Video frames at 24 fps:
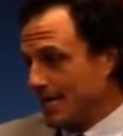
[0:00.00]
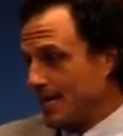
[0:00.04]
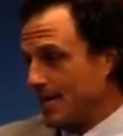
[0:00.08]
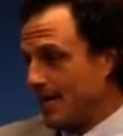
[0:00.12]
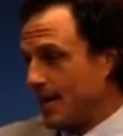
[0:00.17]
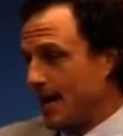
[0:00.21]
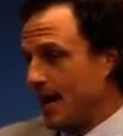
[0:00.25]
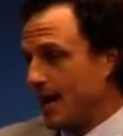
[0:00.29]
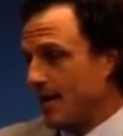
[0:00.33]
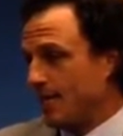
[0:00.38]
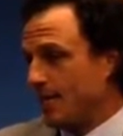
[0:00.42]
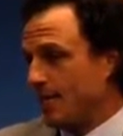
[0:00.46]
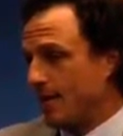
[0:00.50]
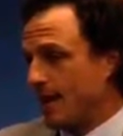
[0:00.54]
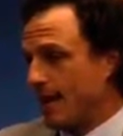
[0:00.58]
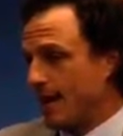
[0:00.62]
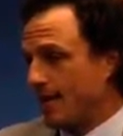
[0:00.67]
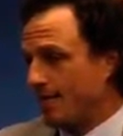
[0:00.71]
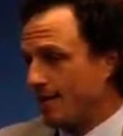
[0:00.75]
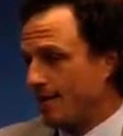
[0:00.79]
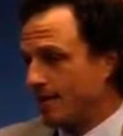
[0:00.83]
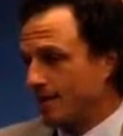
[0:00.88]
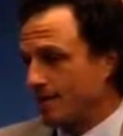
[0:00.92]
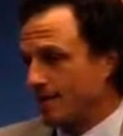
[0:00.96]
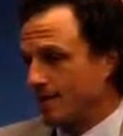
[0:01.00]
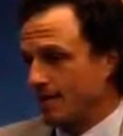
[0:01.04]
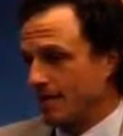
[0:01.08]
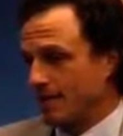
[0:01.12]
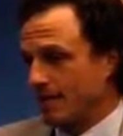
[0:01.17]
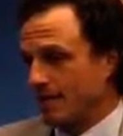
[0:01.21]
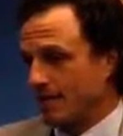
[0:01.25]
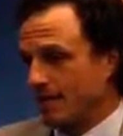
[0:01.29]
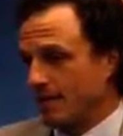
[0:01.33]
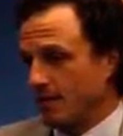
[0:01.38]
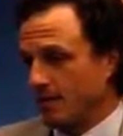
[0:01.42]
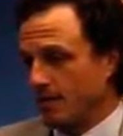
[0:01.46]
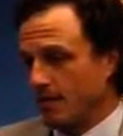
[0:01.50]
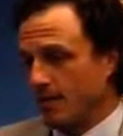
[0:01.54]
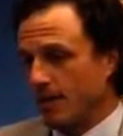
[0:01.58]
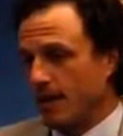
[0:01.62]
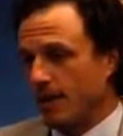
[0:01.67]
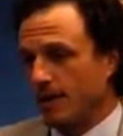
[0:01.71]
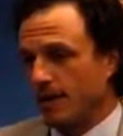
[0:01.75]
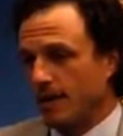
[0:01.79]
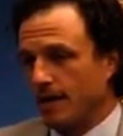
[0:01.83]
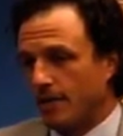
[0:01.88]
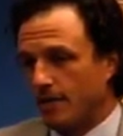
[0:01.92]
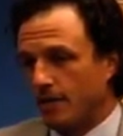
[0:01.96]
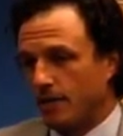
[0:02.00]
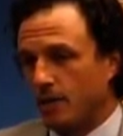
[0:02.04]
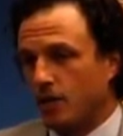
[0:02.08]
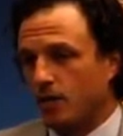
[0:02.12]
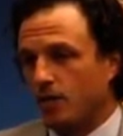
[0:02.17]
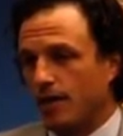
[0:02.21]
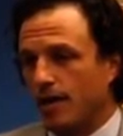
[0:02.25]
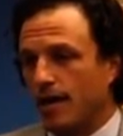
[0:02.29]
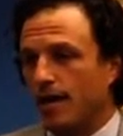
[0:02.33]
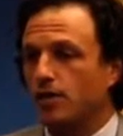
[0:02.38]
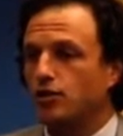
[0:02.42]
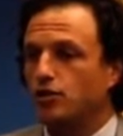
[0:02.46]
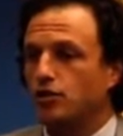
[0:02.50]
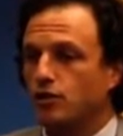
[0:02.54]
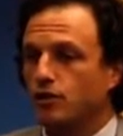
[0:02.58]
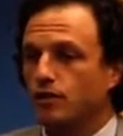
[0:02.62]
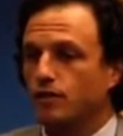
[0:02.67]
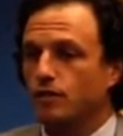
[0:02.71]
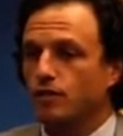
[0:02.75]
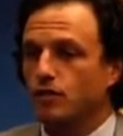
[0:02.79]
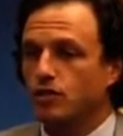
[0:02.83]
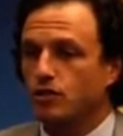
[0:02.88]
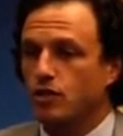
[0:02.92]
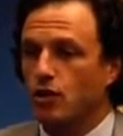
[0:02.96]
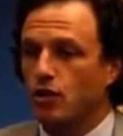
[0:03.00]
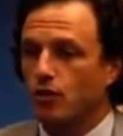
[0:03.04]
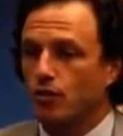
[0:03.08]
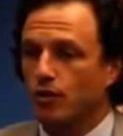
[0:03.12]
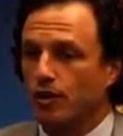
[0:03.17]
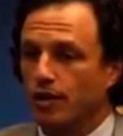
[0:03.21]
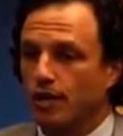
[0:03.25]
but obviously, depending on the location of the stone,